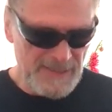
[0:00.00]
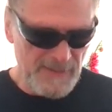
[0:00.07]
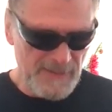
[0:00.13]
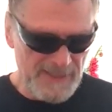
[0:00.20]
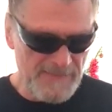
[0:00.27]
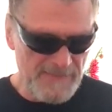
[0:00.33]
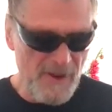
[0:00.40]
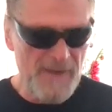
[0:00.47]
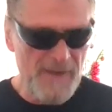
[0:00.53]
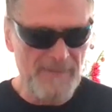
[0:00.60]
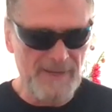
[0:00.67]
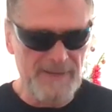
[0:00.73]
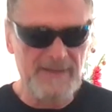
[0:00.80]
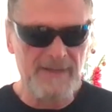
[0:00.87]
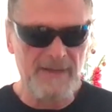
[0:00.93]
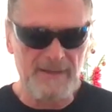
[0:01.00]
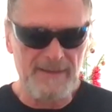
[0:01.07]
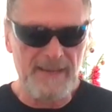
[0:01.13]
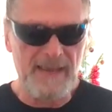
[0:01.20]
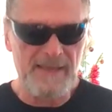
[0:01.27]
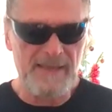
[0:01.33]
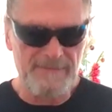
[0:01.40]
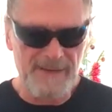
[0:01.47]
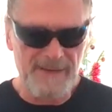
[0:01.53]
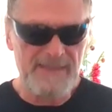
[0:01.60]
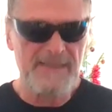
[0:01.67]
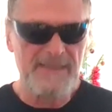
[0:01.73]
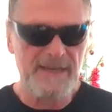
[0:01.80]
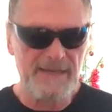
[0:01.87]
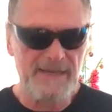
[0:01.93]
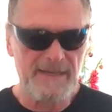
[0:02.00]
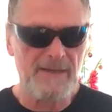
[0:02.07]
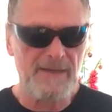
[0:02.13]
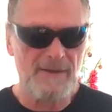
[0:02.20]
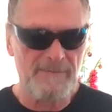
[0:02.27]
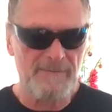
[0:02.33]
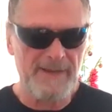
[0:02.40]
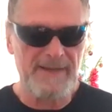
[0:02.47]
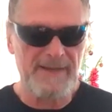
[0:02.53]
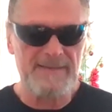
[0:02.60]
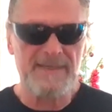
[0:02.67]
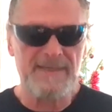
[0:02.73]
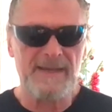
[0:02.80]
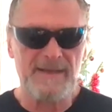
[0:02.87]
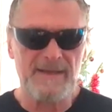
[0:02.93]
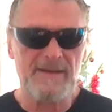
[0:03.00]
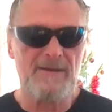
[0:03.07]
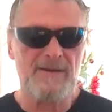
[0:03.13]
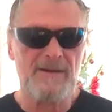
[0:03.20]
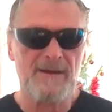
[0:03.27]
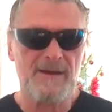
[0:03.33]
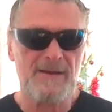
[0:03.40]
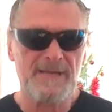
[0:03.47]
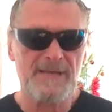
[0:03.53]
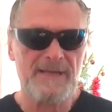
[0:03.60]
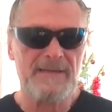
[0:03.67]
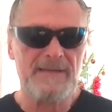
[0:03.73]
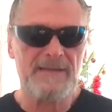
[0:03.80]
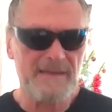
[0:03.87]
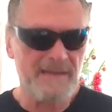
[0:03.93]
as well as mine, but the other players are getting a lot better. It's getting a lot closer.